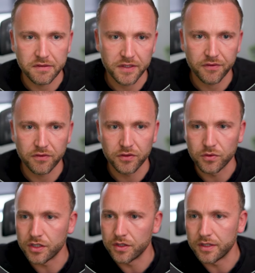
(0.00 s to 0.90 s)
If enough of you
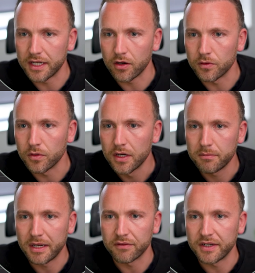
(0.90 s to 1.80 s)
do, then I will
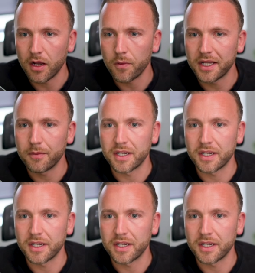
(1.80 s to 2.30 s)
make a video on it.